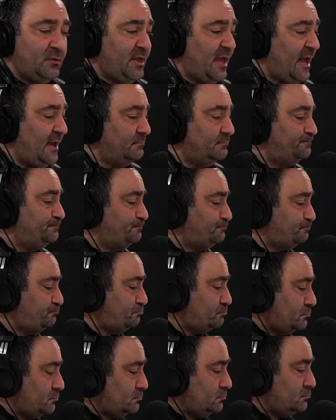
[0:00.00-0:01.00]
Okay,
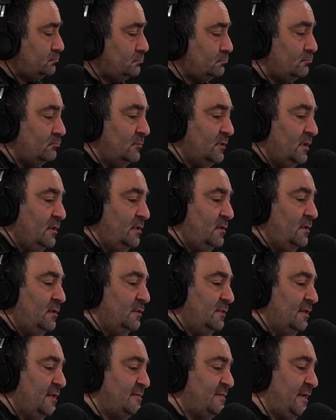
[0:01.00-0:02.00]

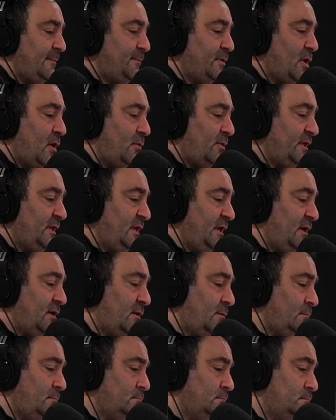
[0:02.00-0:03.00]
let's keep going
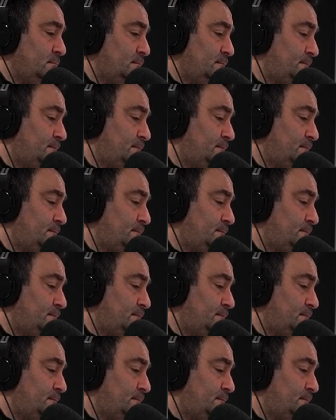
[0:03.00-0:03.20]
here.